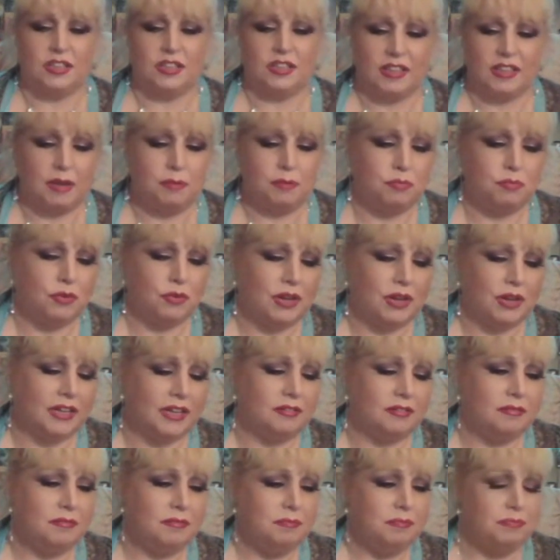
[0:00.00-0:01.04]
and the
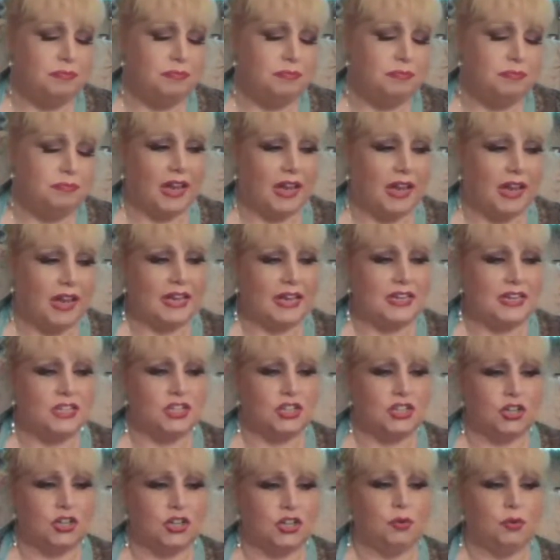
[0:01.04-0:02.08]
energy that they bring,
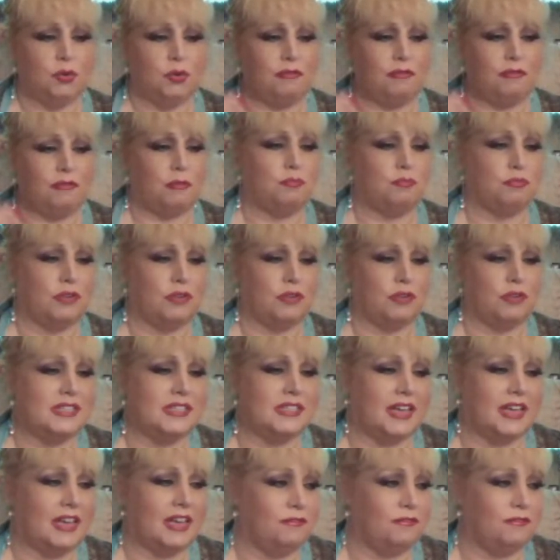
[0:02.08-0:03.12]
and
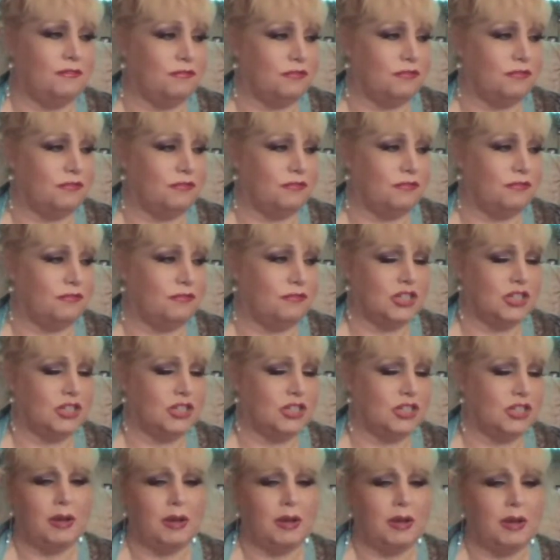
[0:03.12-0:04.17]
whoever brings that
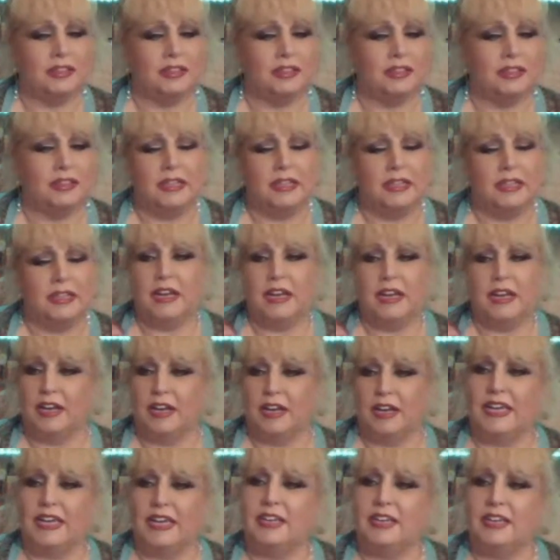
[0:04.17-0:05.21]
information as well,
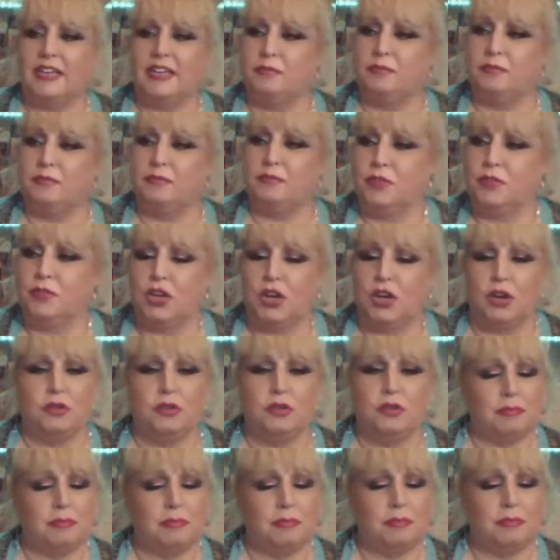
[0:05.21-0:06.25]
i.e.,
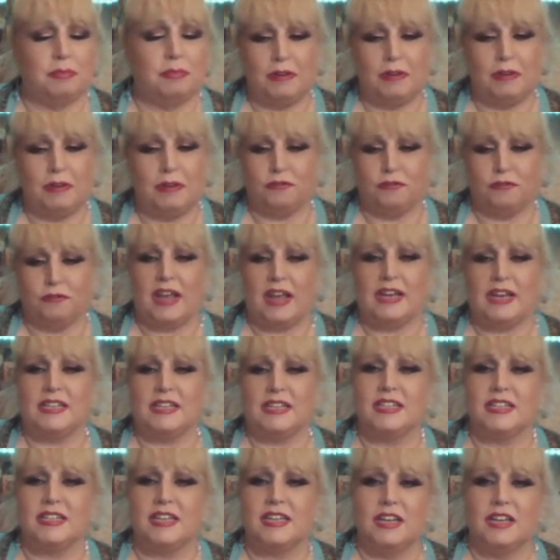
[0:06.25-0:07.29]
you know, maybe a
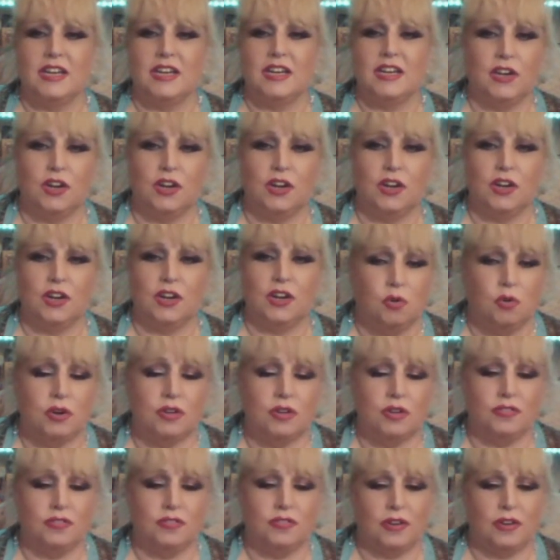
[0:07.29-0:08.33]
friend, and all
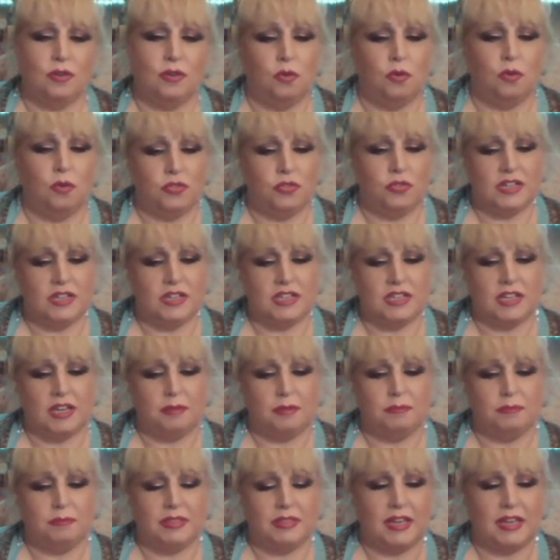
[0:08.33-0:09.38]
that
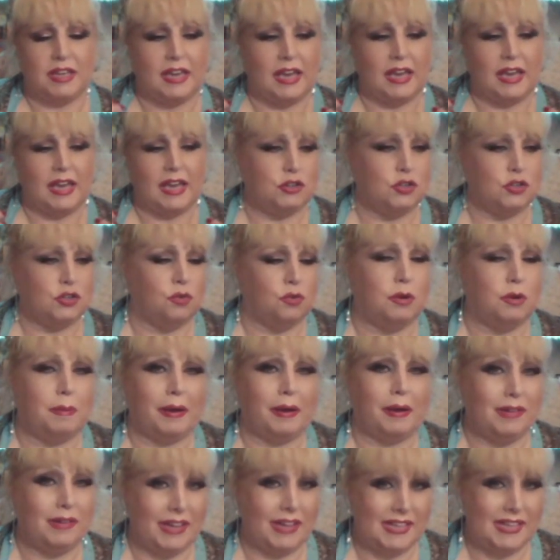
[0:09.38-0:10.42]
they ever talk about
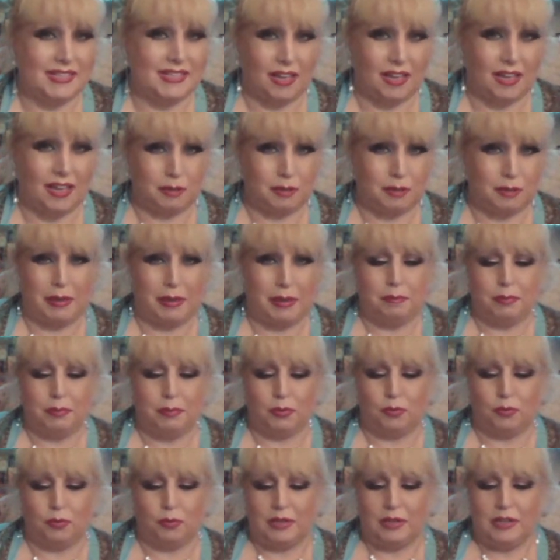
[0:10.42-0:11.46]
is other people,
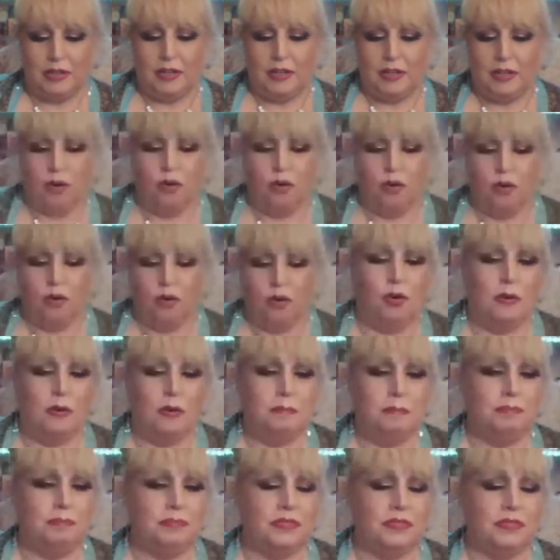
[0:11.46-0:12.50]
or
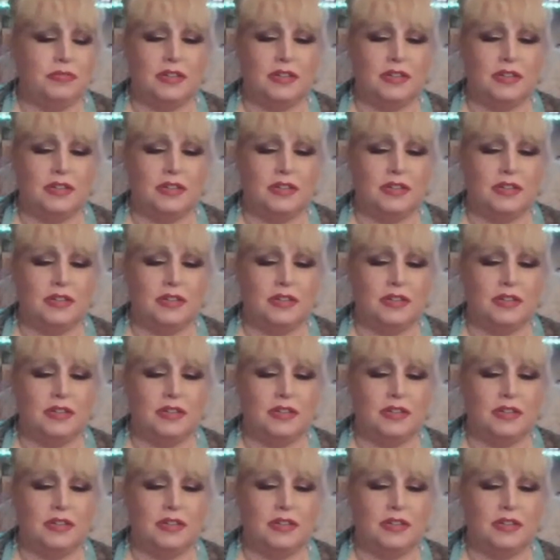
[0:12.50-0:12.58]
the